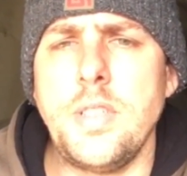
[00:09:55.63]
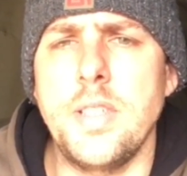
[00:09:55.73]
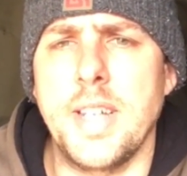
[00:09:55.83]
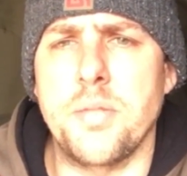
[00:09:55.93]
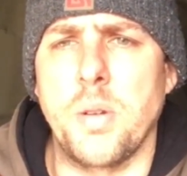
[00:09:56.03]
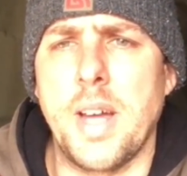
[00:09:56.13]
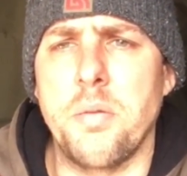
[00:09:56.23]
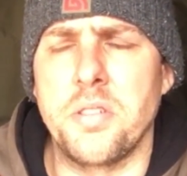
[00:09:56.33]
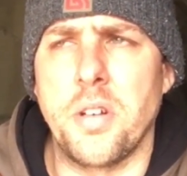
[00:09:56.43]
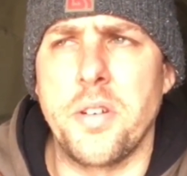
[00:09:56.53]
that's what that
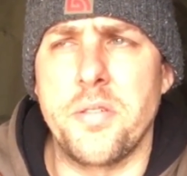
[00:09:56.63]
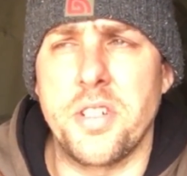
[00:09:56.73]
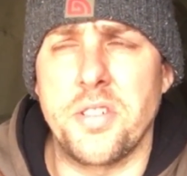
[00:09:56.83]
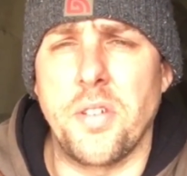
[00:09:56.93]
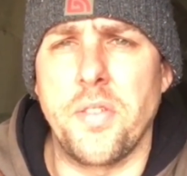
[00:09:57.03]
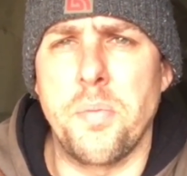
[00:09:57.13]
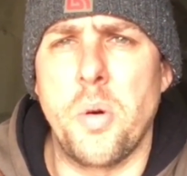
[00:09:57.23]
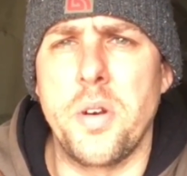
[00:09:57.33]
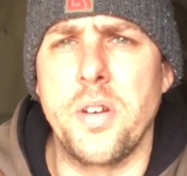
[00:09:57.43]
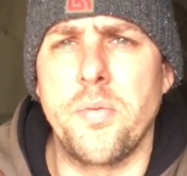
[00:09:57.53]
was on, just off the
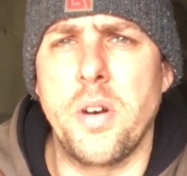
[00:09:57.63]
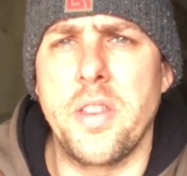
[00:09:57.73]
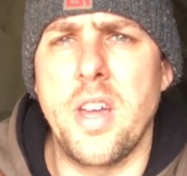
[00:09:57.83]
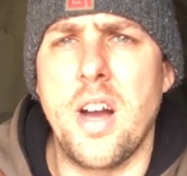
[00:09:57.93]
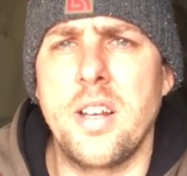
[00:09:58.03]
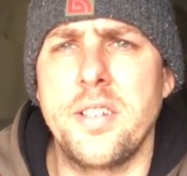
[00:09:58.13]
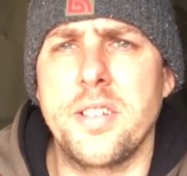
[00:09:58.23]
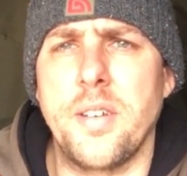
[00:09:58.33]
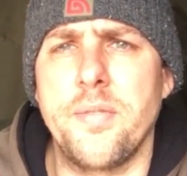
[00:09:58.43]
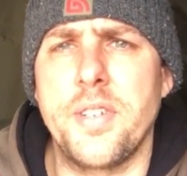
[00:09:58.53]
point of one of the islands
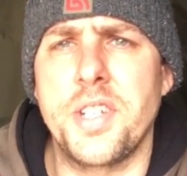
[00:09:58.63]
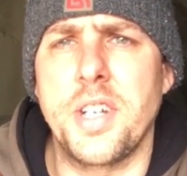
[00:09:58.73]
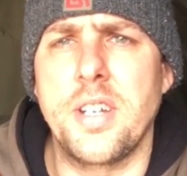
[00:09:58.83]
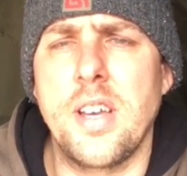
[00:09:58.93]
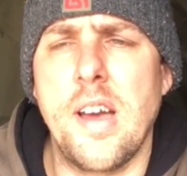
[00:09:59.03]
that I'm fishing.